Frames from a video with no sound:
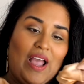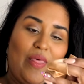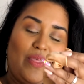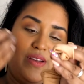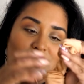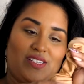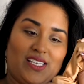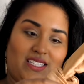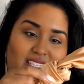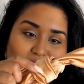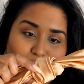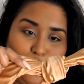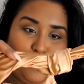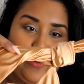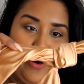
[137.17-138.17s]
and there's like
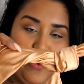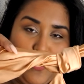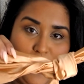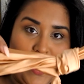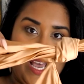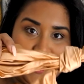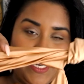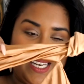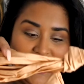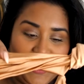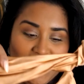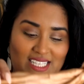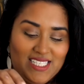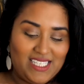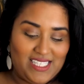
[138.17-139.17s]
this bow
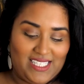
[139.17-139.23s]
knot